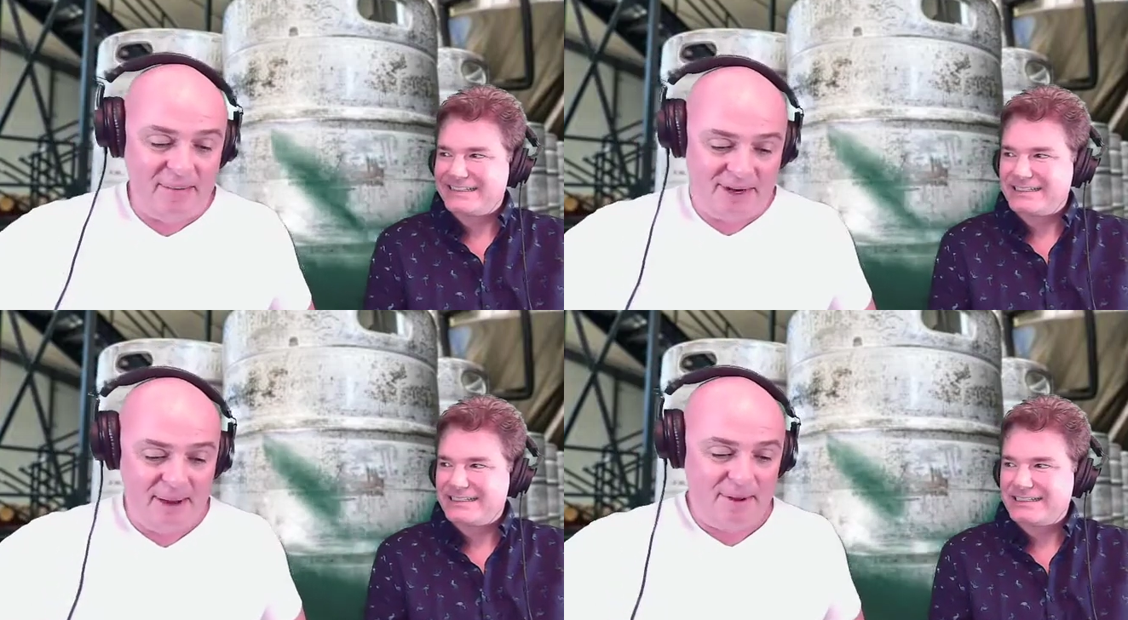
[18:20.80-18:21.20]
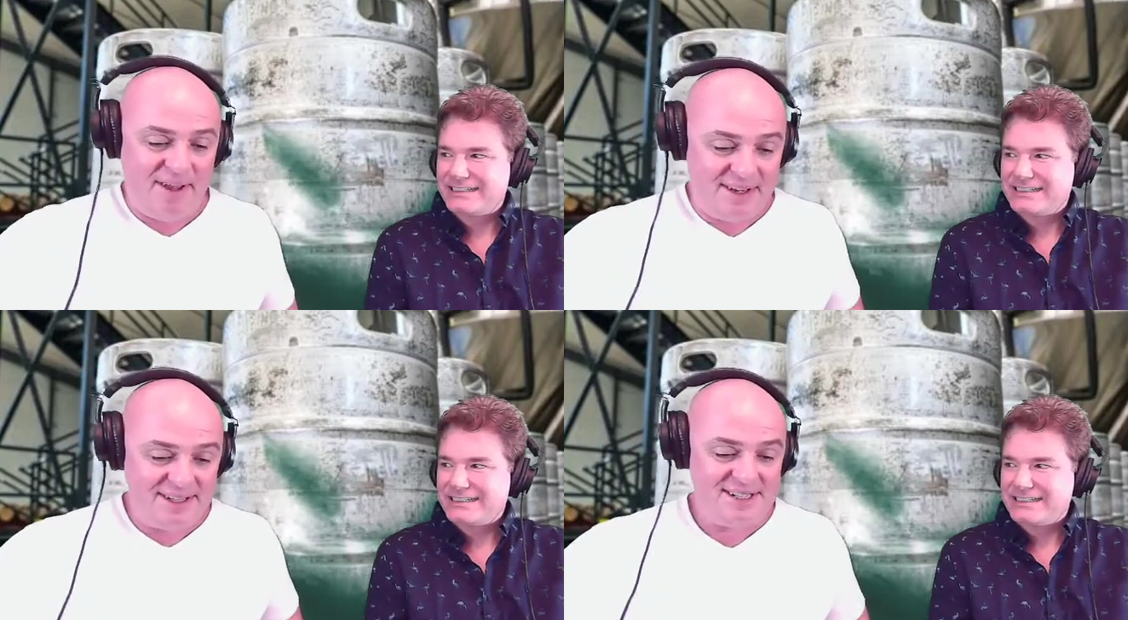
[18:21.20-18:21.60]
Speaker 1: a couple other
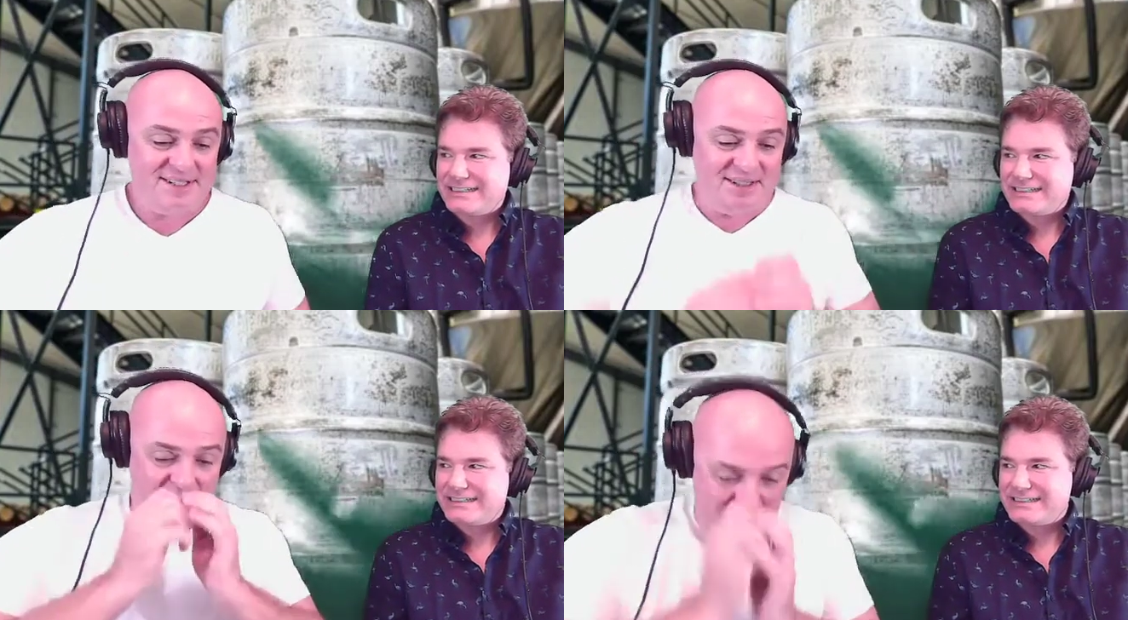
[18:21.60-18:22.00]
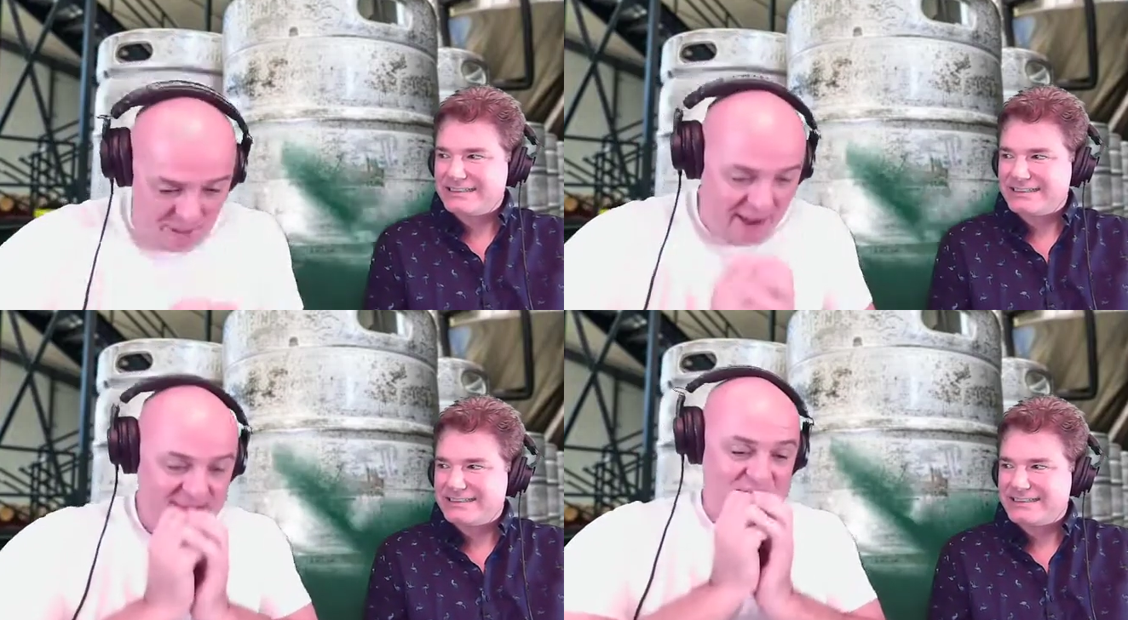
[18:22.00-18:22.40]
tissues. I blow
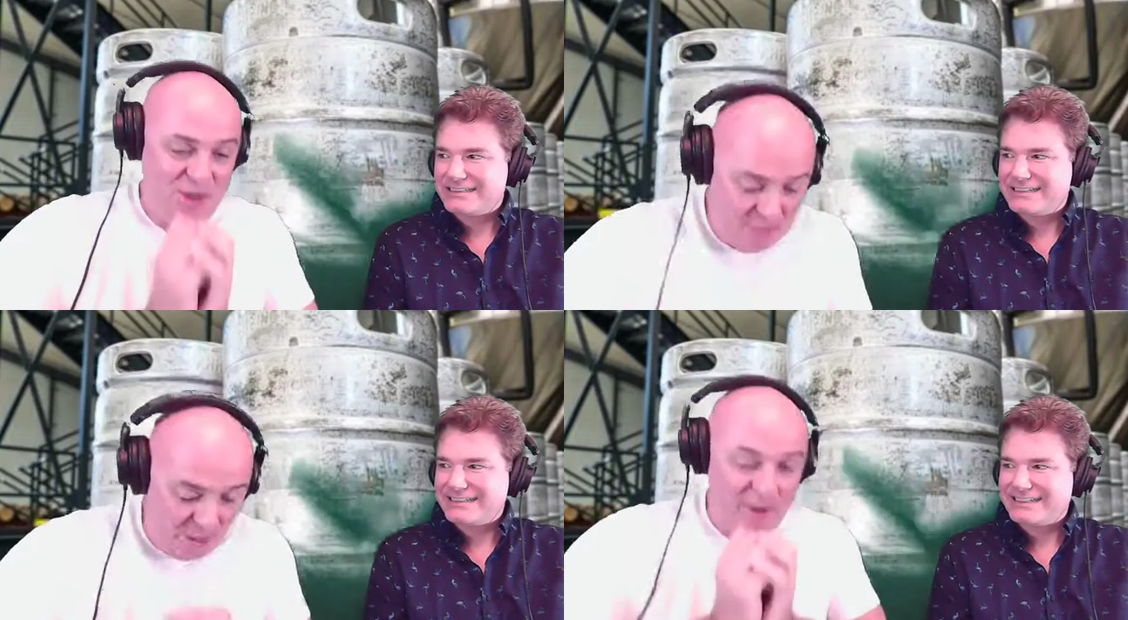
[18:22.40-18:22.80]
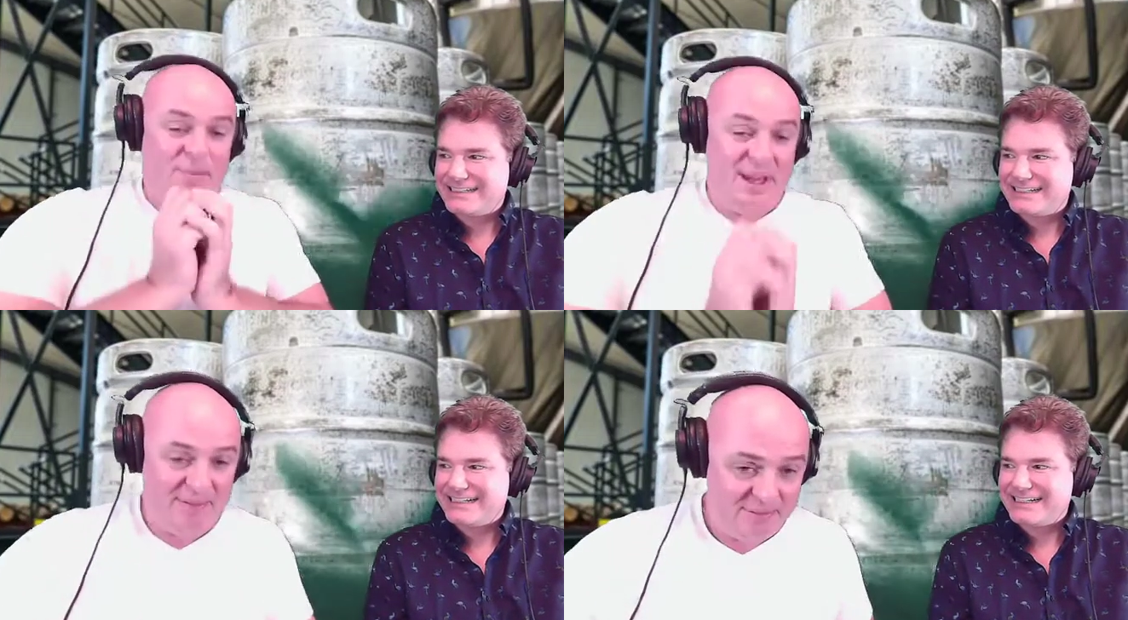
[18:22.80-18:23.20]
out two more
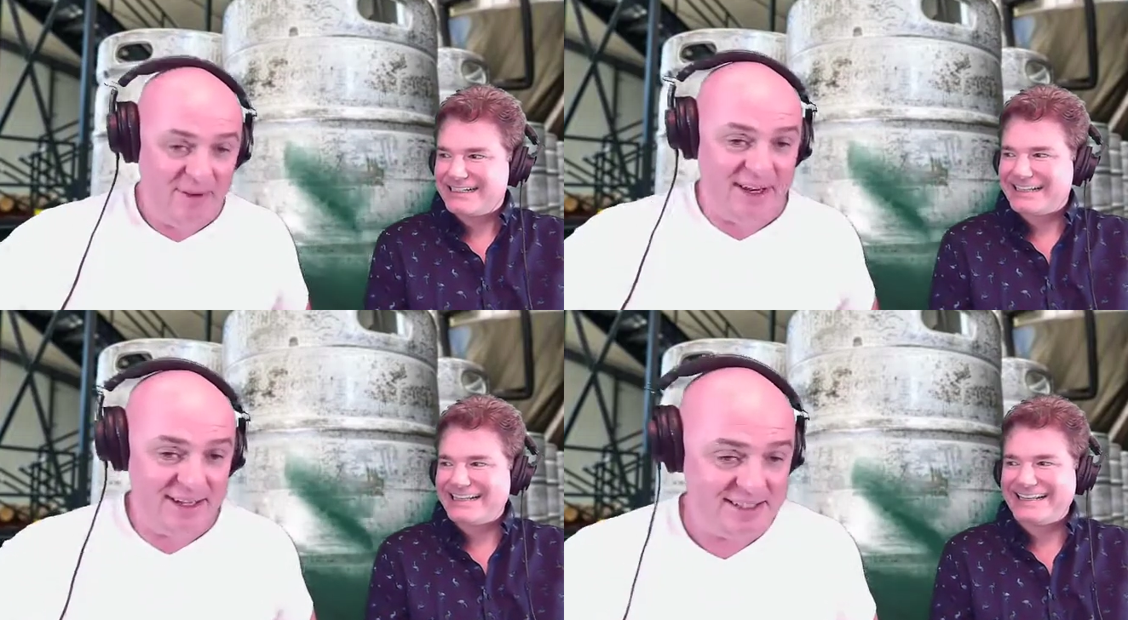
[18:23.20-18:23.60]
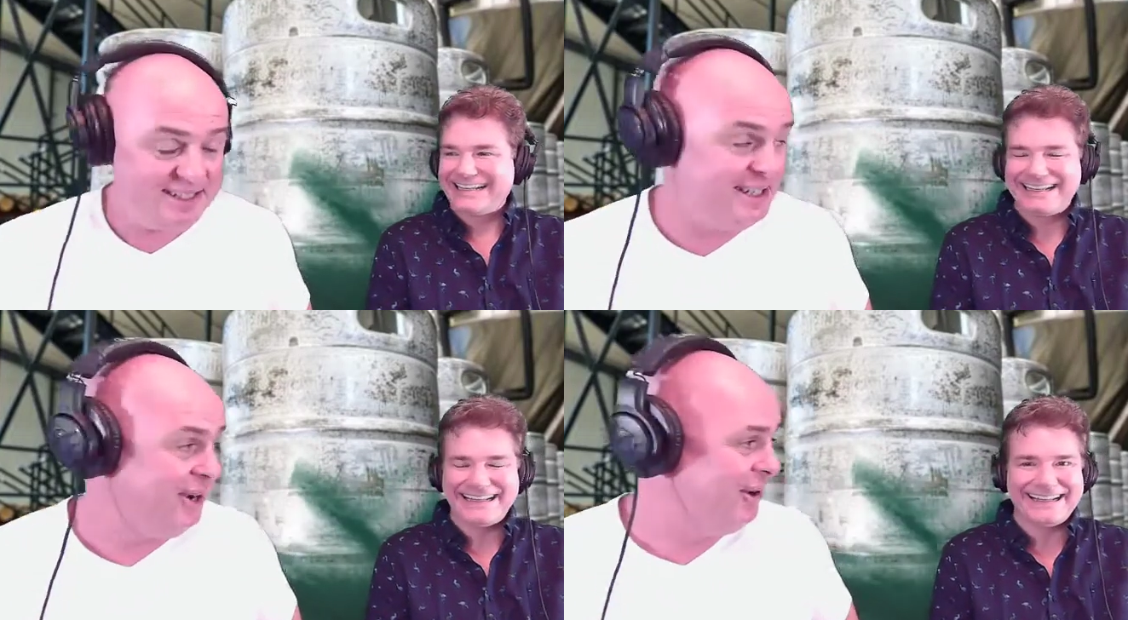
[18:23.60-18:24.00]
big fucking
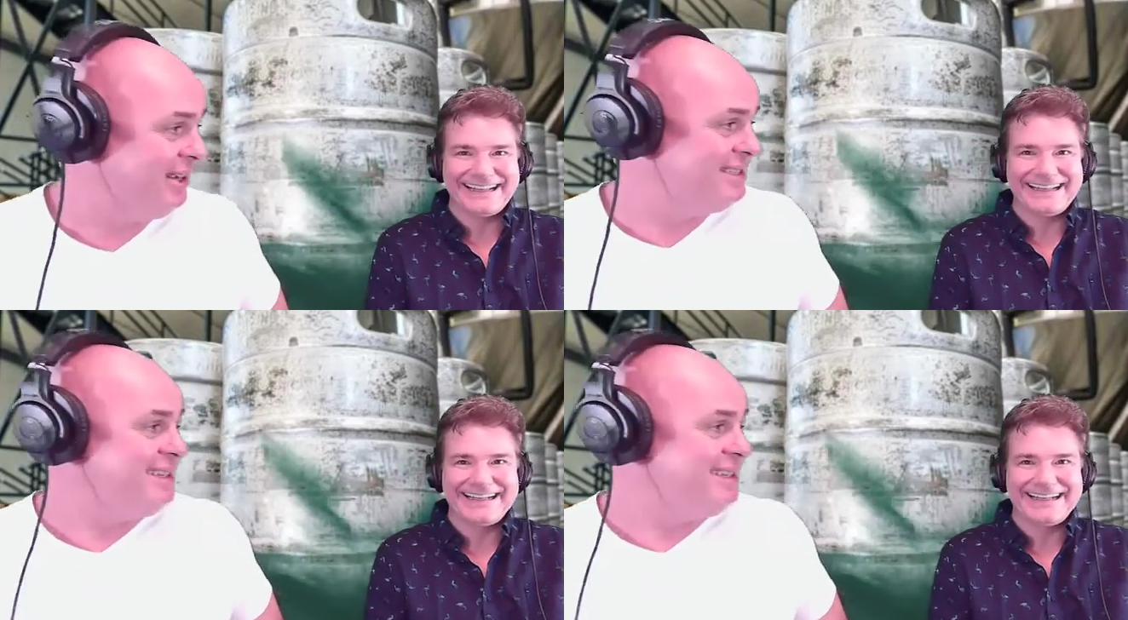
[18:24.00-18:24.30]
snorts,